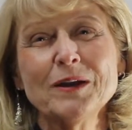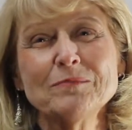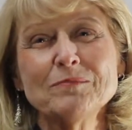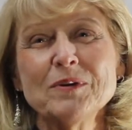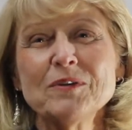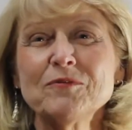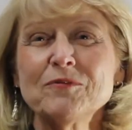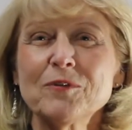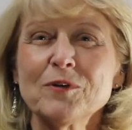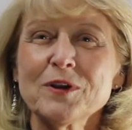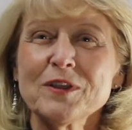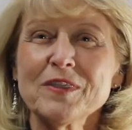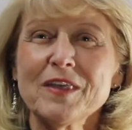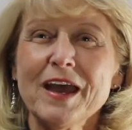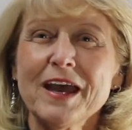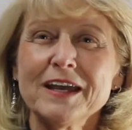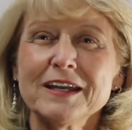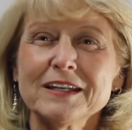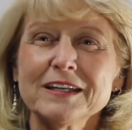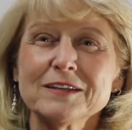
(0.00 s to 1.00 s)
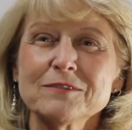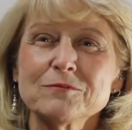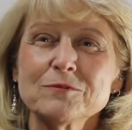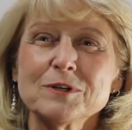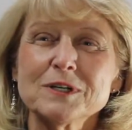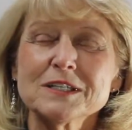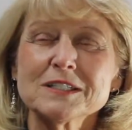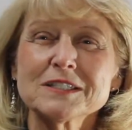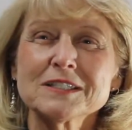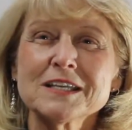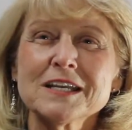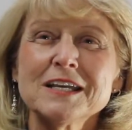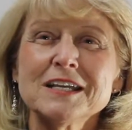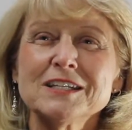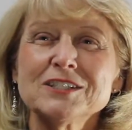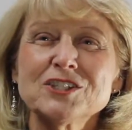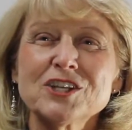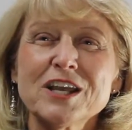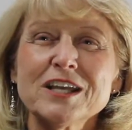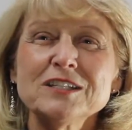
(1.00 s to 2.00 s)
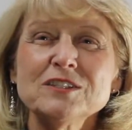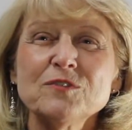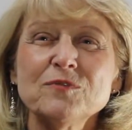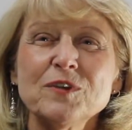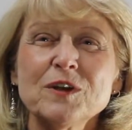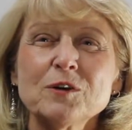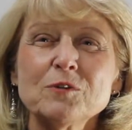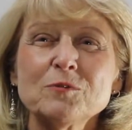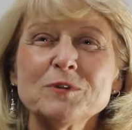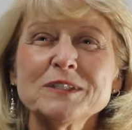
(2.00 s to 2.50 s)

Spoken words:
And before that, it was Janesville,